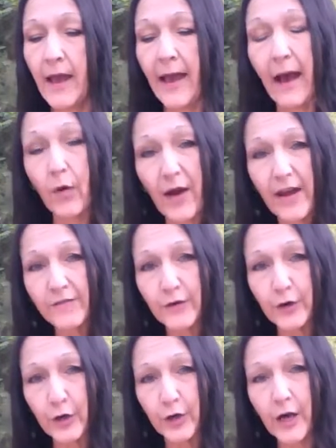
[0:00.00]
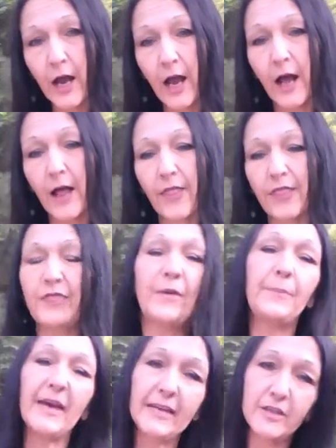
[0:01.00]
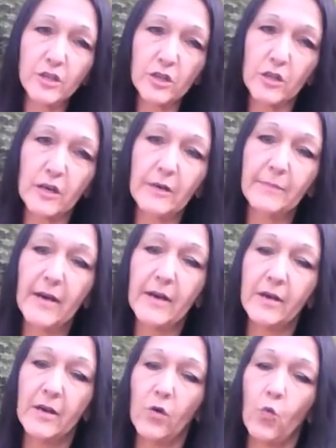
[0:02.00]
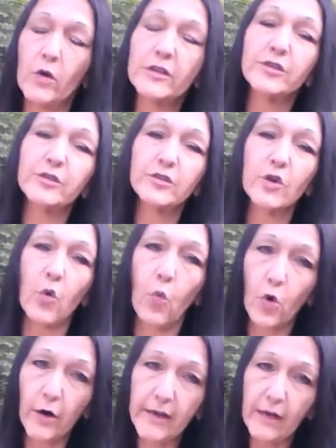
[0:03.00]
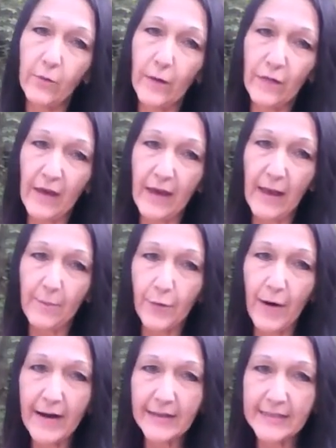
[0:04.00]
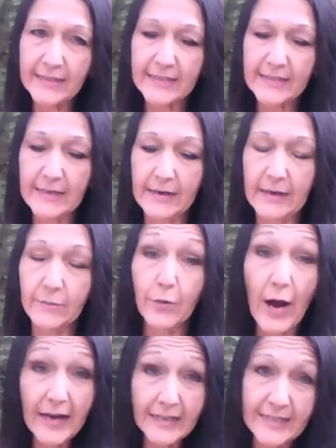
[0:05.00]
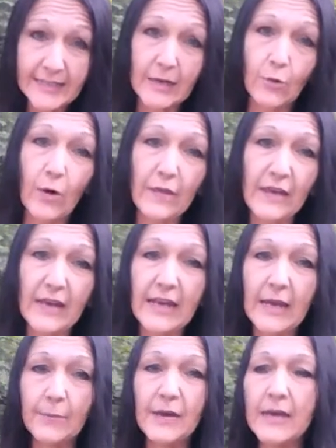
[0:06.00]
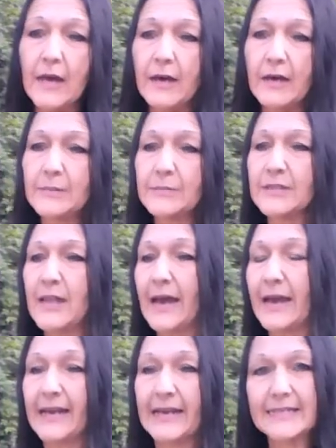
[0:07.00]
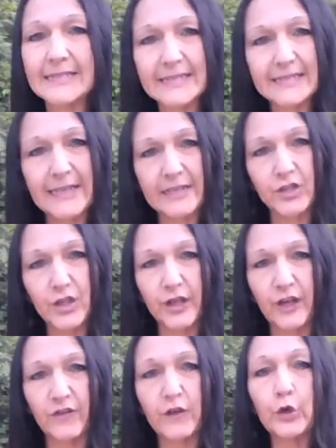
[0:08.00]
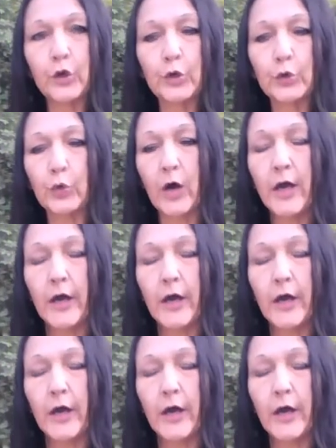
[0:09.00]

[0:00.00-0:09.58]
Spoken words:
However, the pendulum, once you start working with it and practicing with it, it becomes like an extension of you.